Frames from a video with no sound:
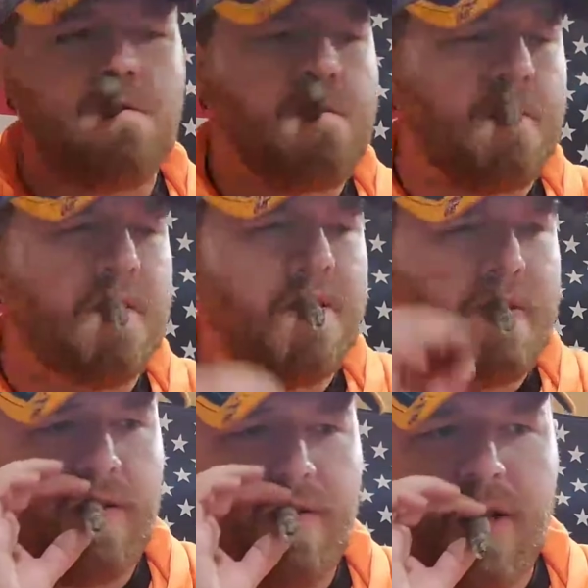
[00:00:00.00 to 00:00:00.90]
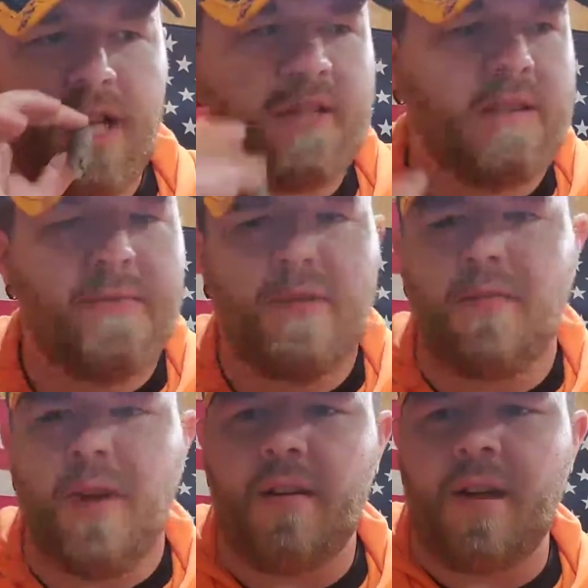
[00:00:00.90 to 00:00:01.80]
well, seems to have
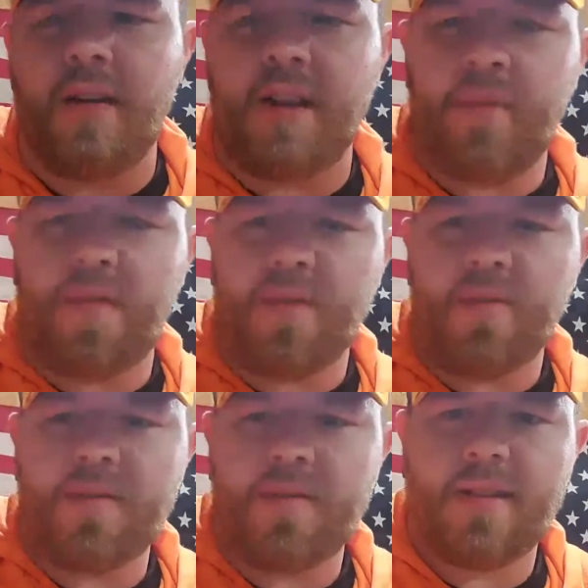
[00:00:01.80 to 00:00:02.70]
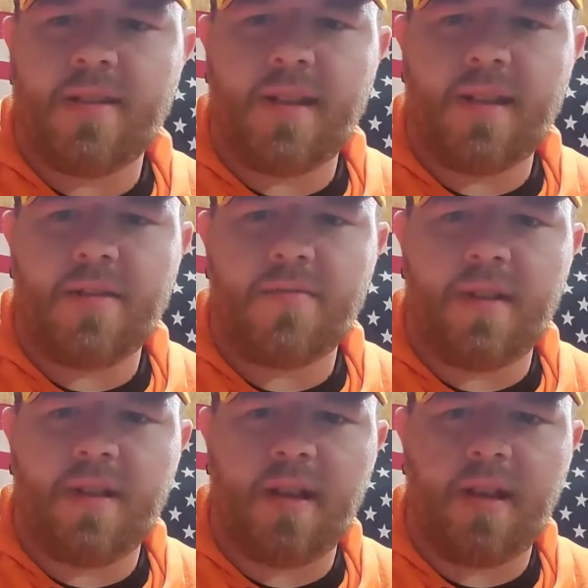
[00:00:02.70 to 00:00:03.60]
gone out on me, folks. So let's get this
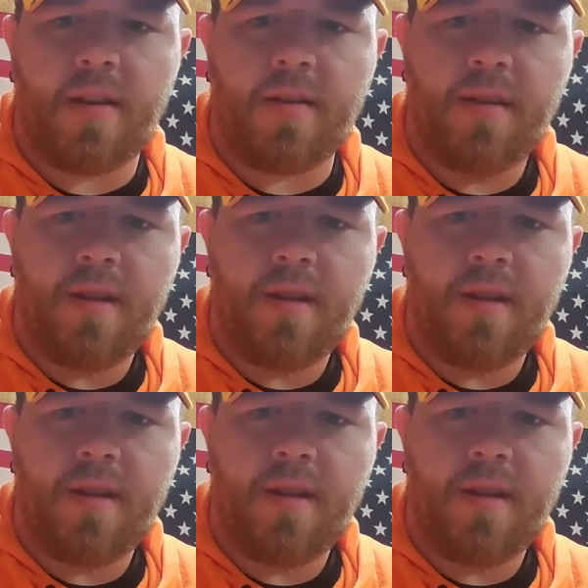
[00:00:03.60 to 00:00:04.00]
relit here.